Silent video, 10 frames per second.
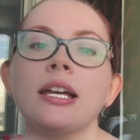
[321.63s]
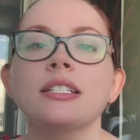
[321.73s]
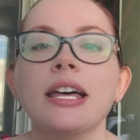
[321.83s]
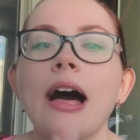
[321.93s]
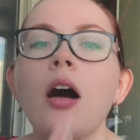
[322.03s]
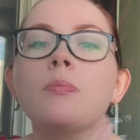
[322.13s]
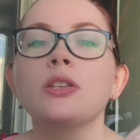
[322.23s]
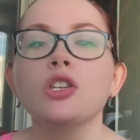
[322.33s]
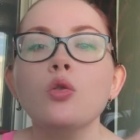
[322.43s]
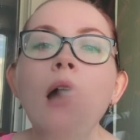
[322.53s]
to help
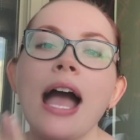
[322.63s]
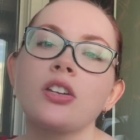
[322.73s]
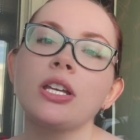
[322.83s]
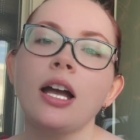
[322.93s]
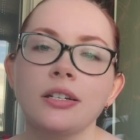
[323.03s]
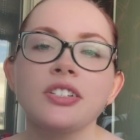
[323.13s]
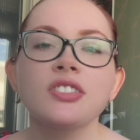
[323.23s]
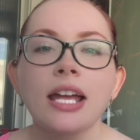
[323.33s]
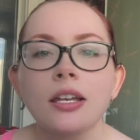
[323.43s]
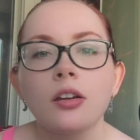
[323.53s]
you actually
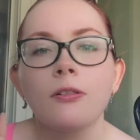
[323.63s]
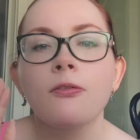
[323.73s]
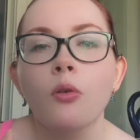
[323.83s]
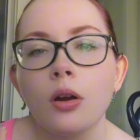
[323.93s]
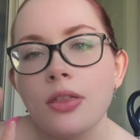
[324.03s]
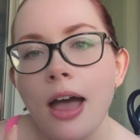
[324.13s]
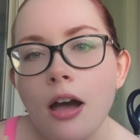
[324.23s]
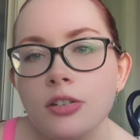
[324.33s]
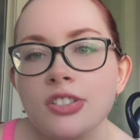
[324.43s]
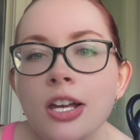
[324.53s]
understand your fourth
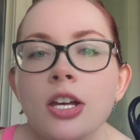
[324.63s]
house